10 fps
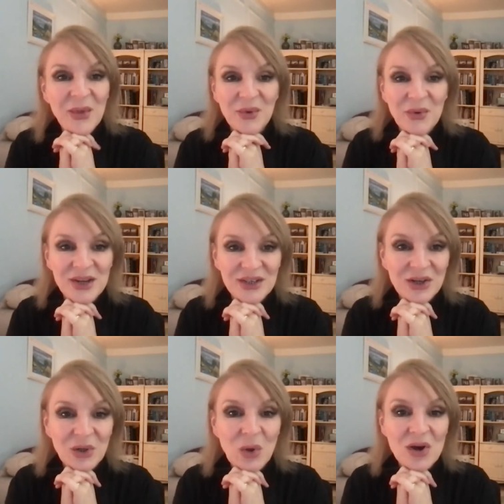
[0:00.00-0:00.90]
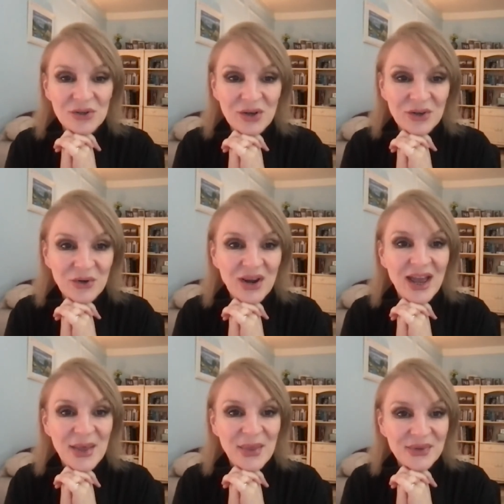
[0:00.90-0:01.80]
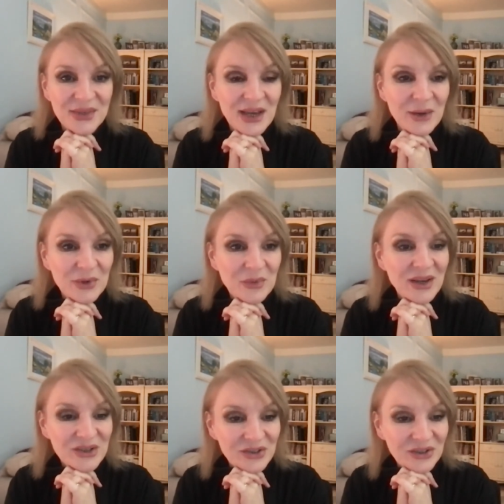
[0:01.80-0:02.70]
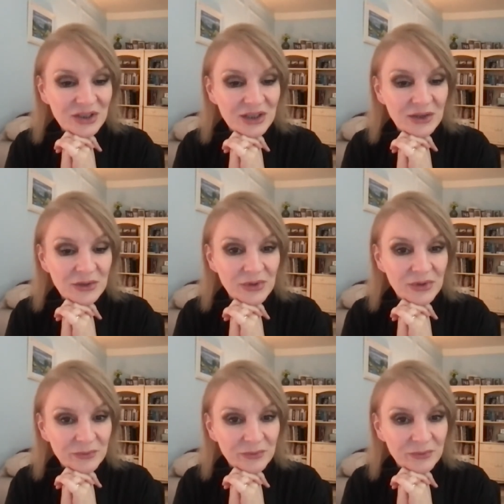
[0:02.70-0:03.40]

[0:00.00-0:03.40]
quite a lot on your hands, I would imagine, to contend with.